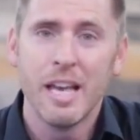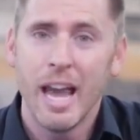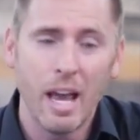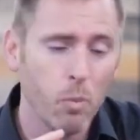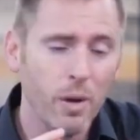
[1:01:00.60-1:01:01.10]

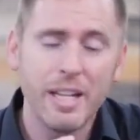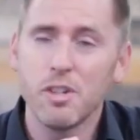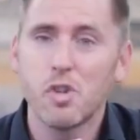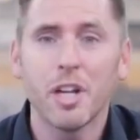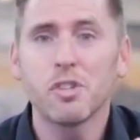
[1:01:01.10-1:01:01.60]
And when He
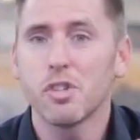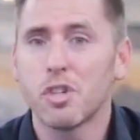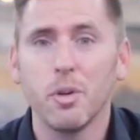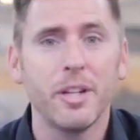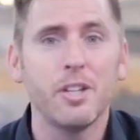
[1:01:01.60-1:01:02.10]
judges
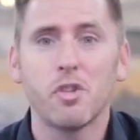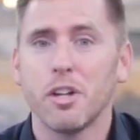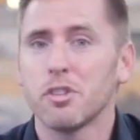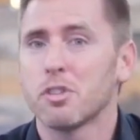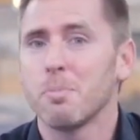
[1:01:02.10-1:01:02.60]
you and He
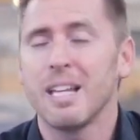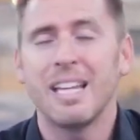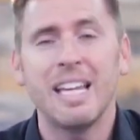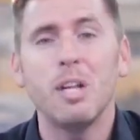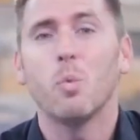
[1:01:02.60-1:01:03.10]
judges me,
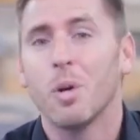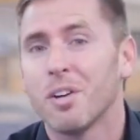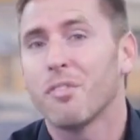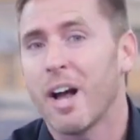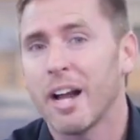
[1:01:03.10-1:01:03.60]
He will
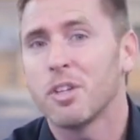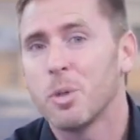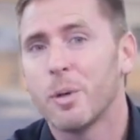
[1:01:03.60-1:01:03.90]
find you